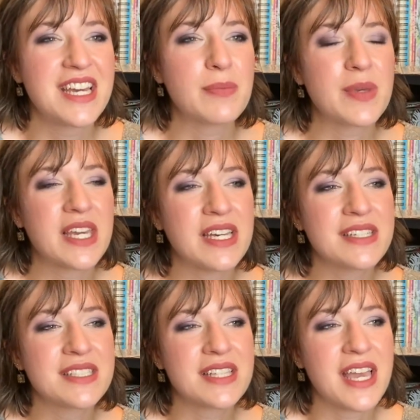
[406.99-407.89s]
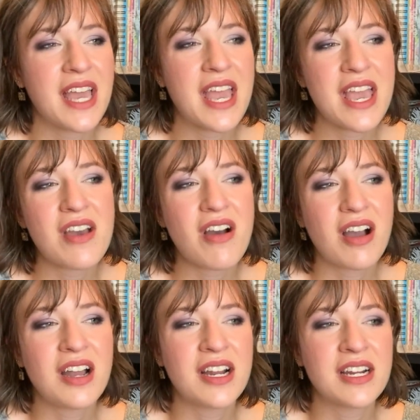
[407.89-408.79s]
because they're
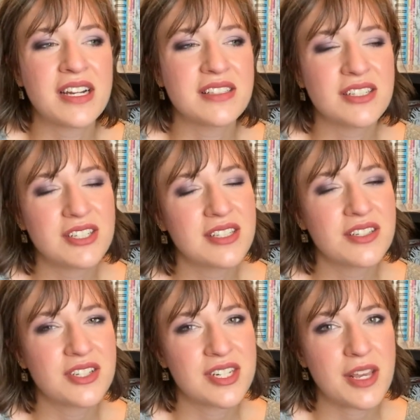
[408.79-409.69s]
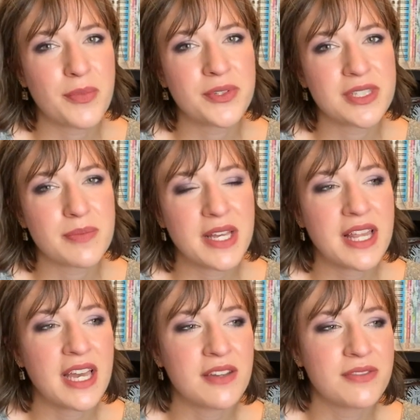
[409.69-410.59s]
just such staples in my
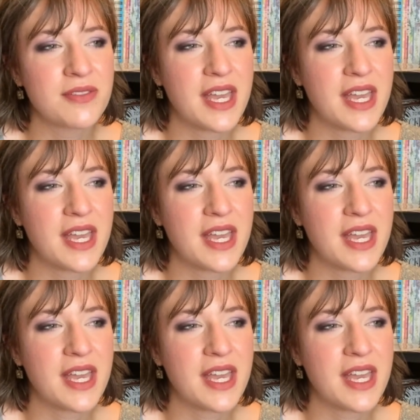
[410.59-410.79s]
life.